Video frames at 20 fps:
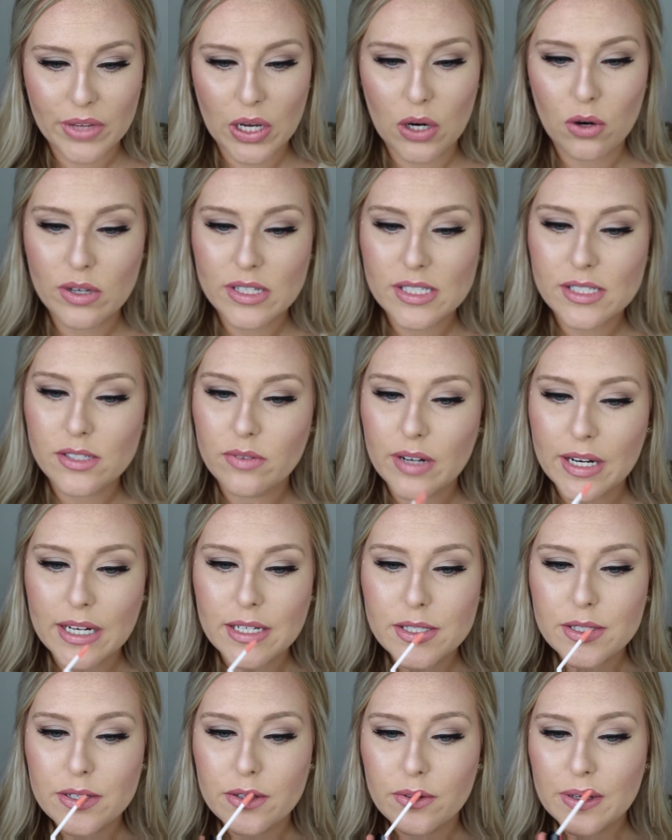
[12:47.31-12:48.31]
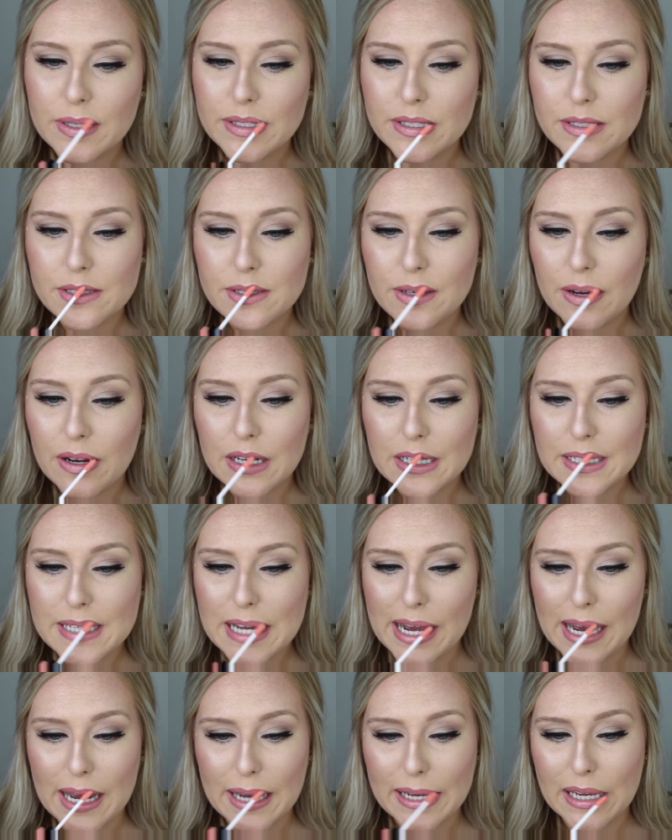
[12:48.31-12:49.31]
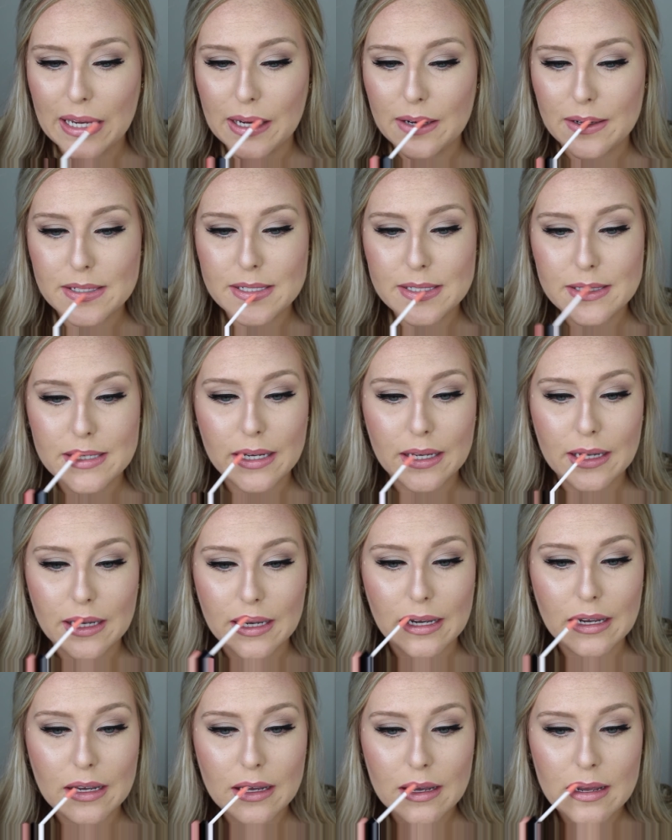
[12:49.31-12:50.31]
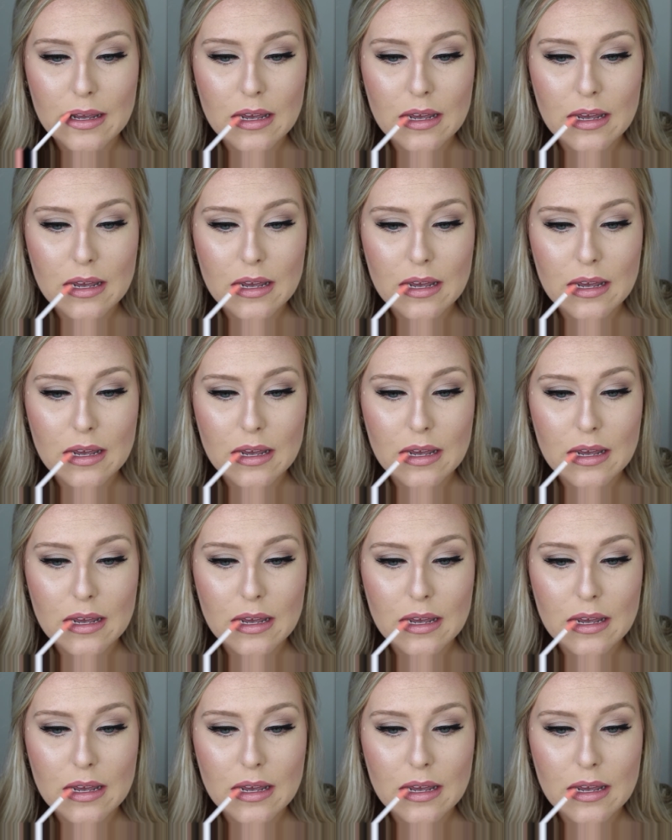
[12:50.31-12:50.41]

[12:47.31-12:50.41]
Oh, it's so nice too because it's not tacky or sticky.